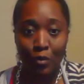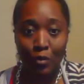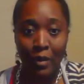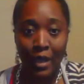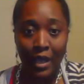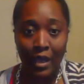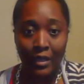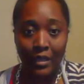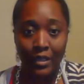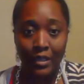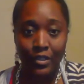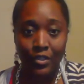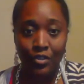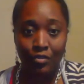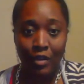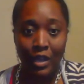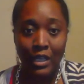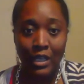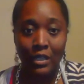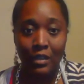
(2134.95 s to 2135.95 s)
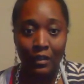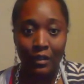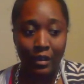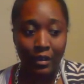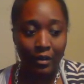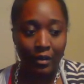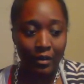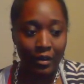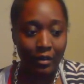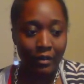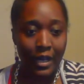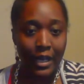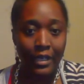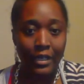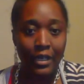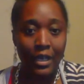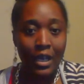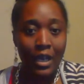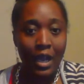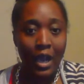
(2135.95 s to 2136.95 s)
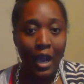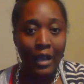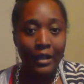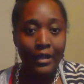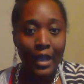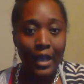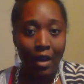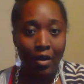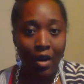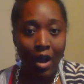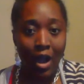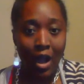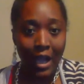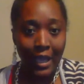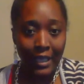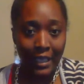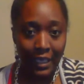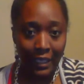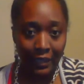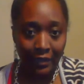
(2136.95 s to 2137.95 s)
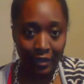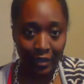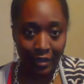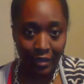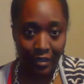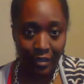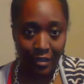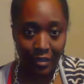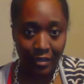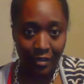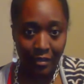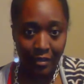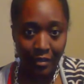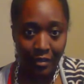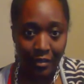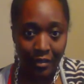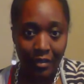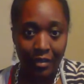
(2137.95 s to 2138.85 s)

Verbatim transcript: probiotic strain in there all right now i get this